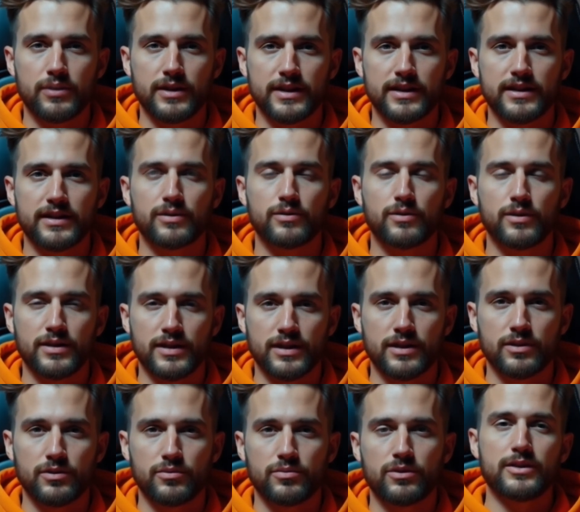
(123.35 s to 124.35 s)
How is it
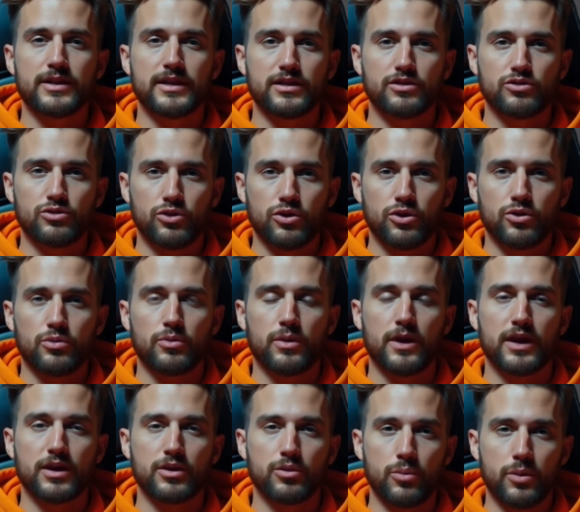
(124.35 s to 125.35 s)
zero investment?
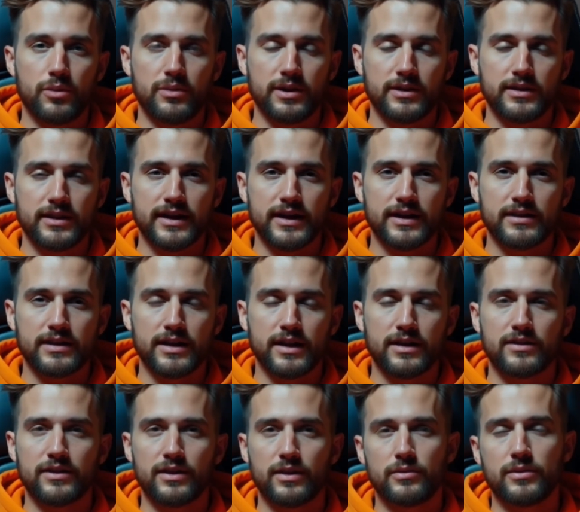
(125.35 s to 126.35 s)
No camera
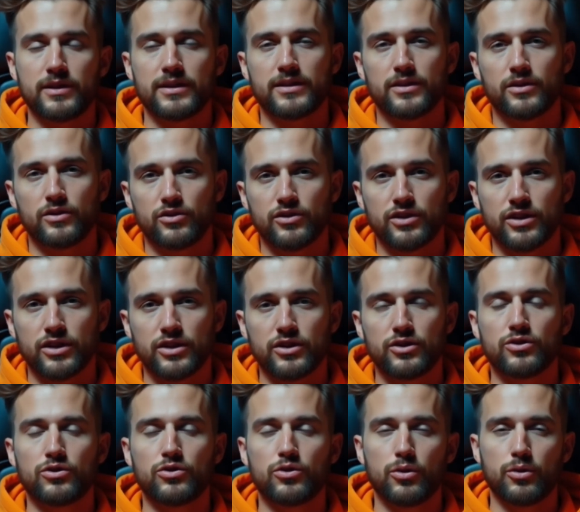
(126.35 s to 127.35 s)
needed, no studio
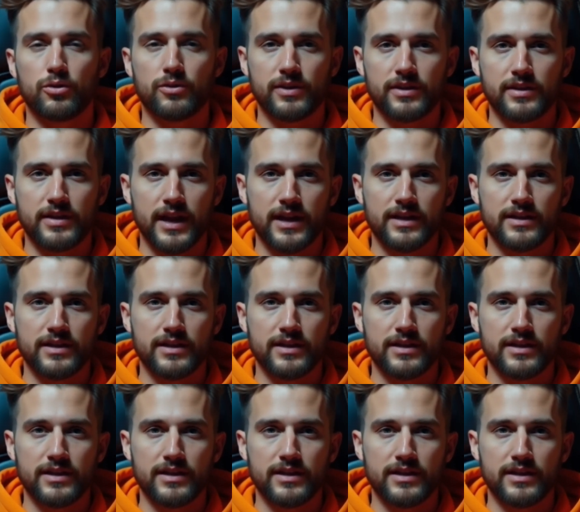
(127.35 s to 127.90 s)
required,